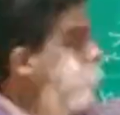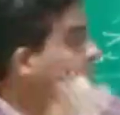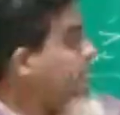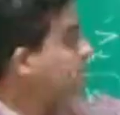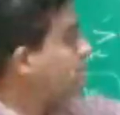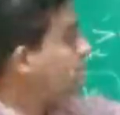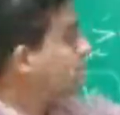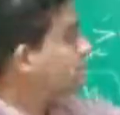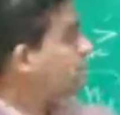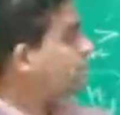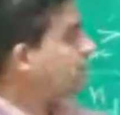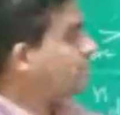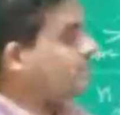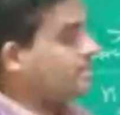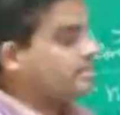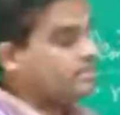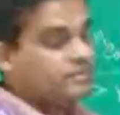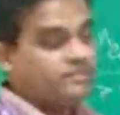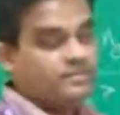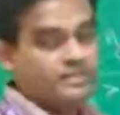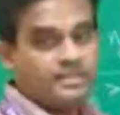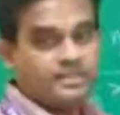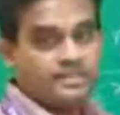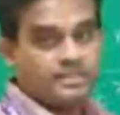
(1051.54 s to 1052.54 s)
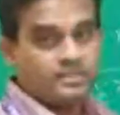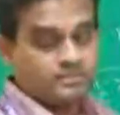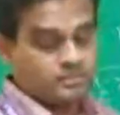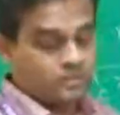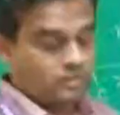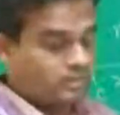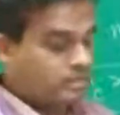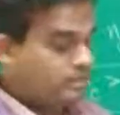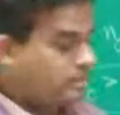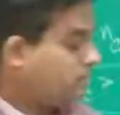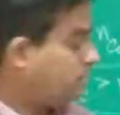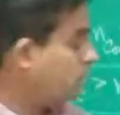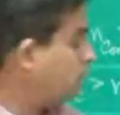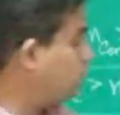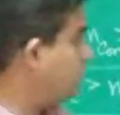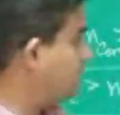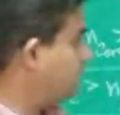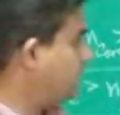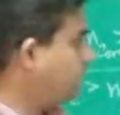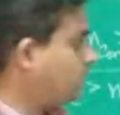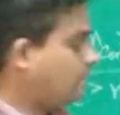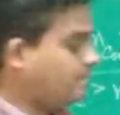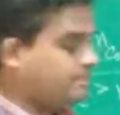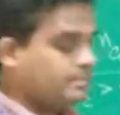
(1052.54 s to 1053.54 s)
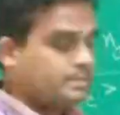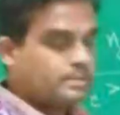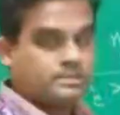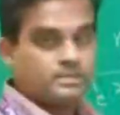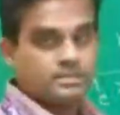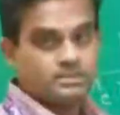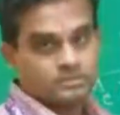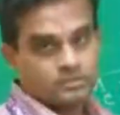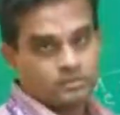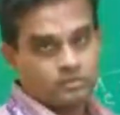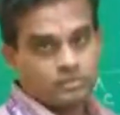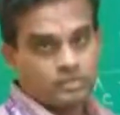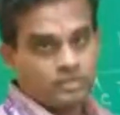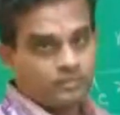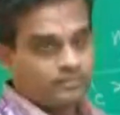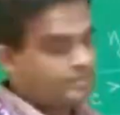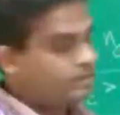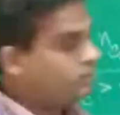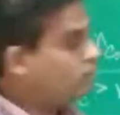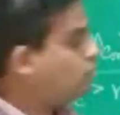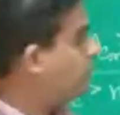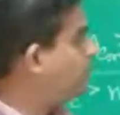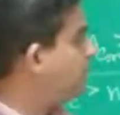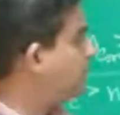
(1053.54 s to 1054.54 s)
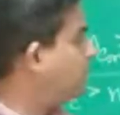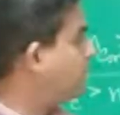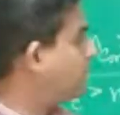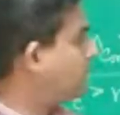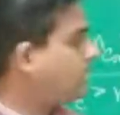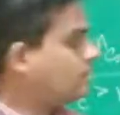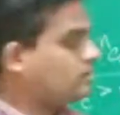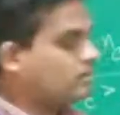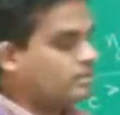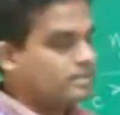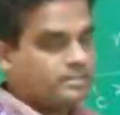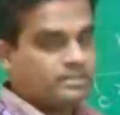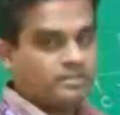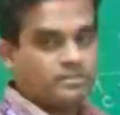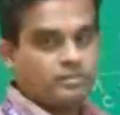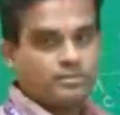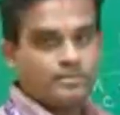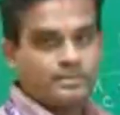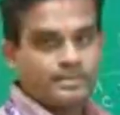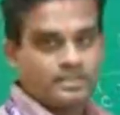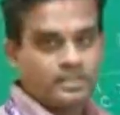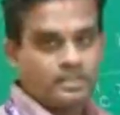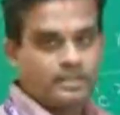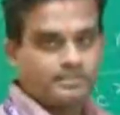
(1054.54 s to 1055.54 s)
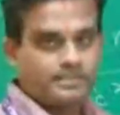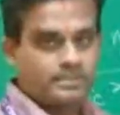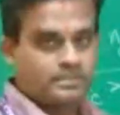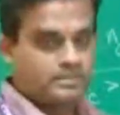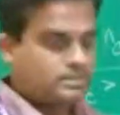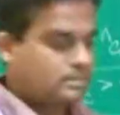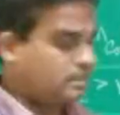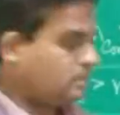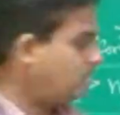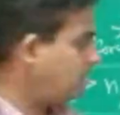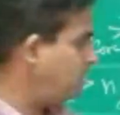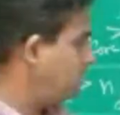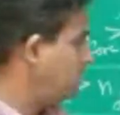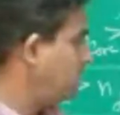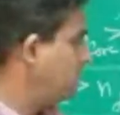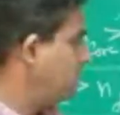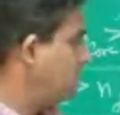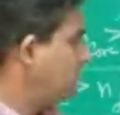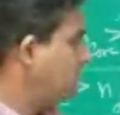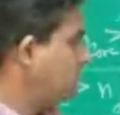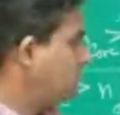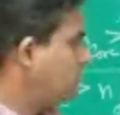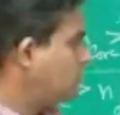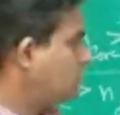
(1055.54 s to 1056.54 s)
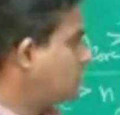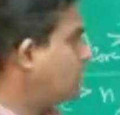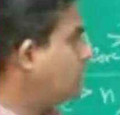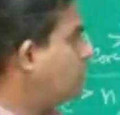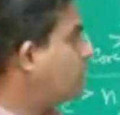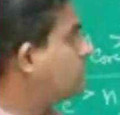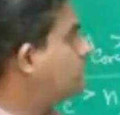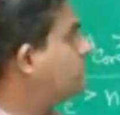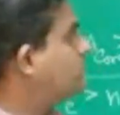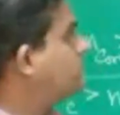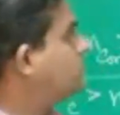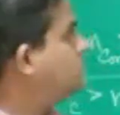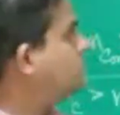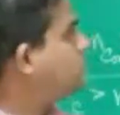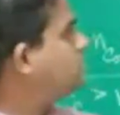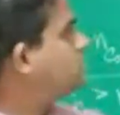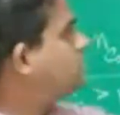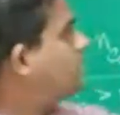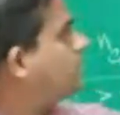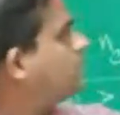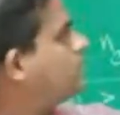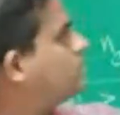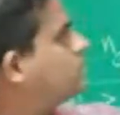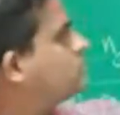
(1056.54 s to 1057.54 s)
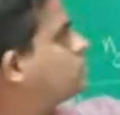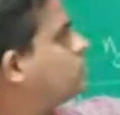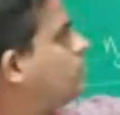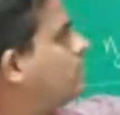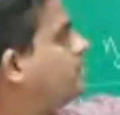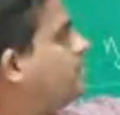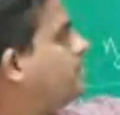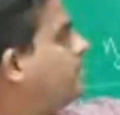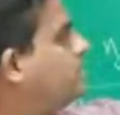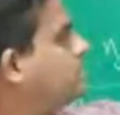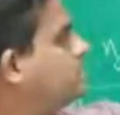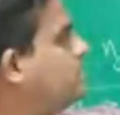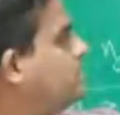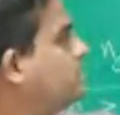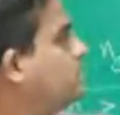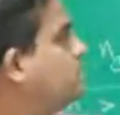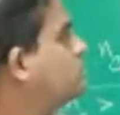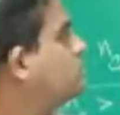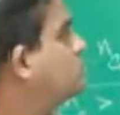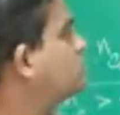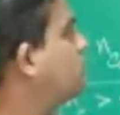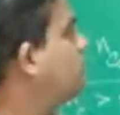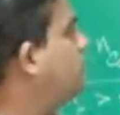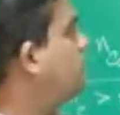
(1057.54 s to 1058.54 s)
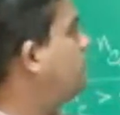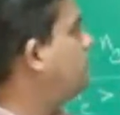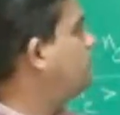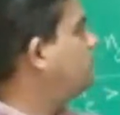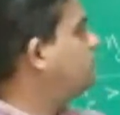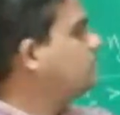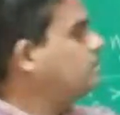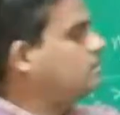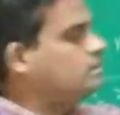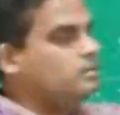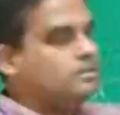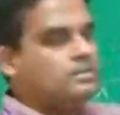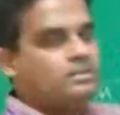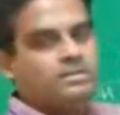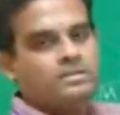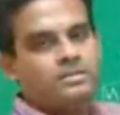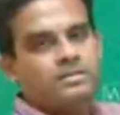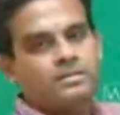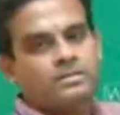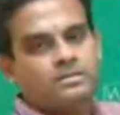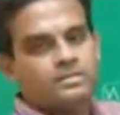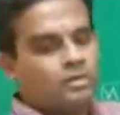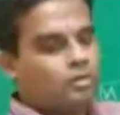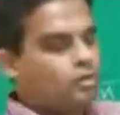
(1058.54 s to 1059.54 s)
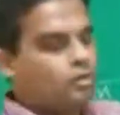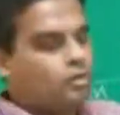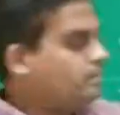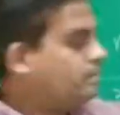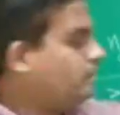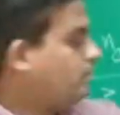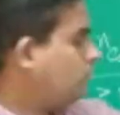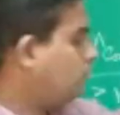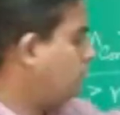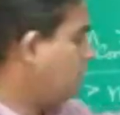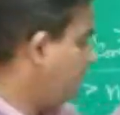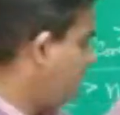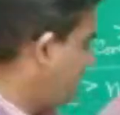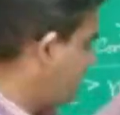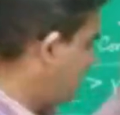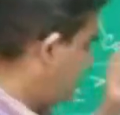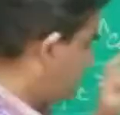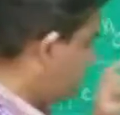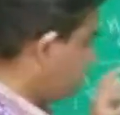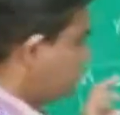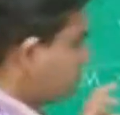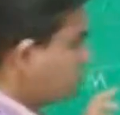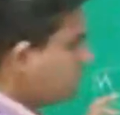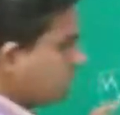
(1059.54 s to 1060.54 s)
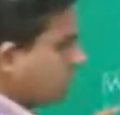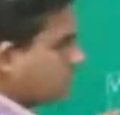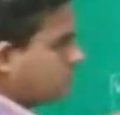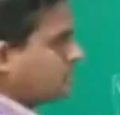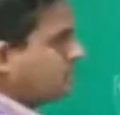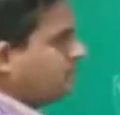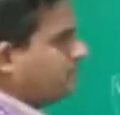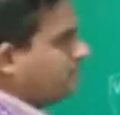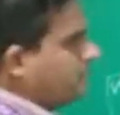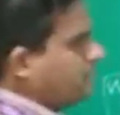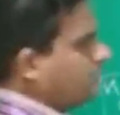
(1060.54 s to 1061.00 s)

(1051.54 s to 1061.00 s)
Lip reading: refractive index, sorry, numerical aperture. So you have, hope you have calculated the numerical aperture. Okay, what it is L1 square minus L2 square, the whole power 1 by 2. Or simply you can